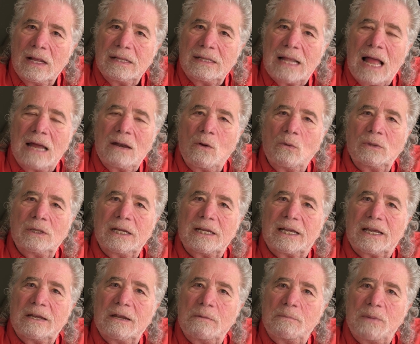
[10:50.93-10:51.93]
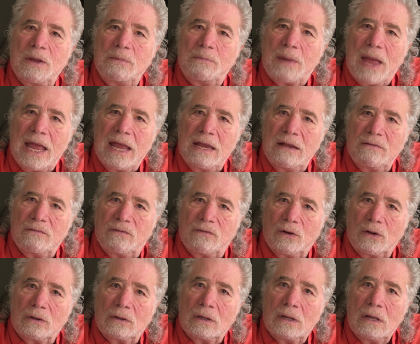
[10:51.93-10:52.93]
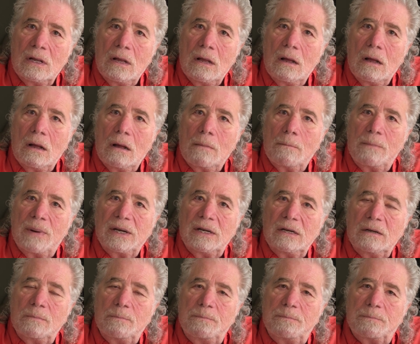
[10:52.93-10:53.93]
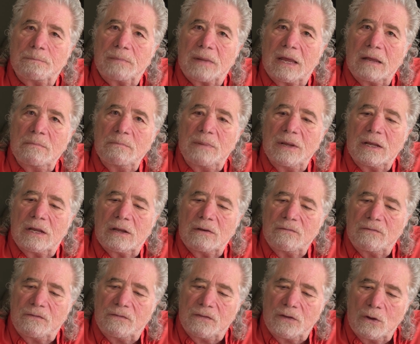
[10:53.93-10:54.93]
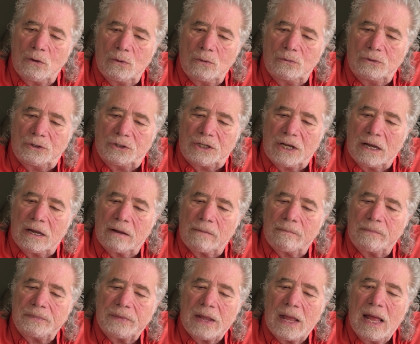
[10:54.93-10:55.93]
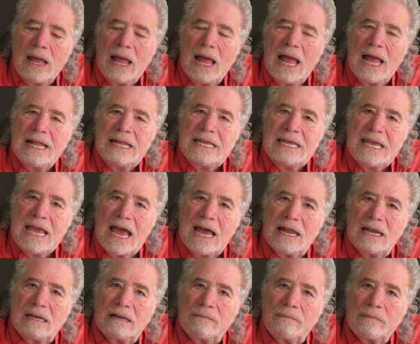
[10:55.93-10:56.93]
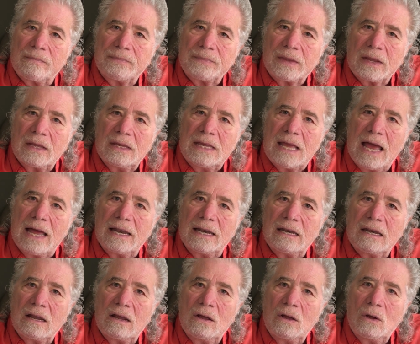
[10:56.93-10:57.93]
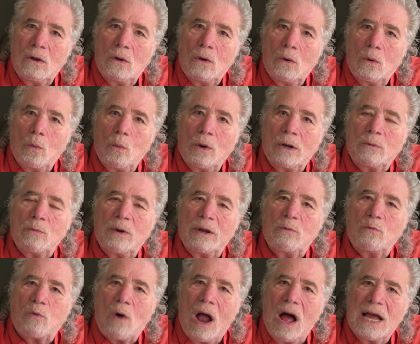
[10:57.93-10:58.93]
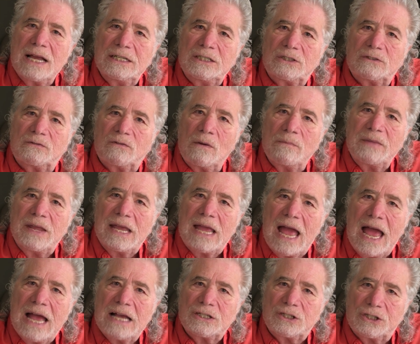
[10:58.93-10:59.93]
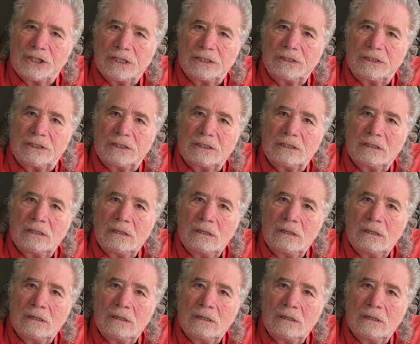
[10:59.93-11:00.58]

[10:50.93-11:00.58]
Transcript: not only can it be painful, but it can be confusing. And yet, when we rise from the ashes,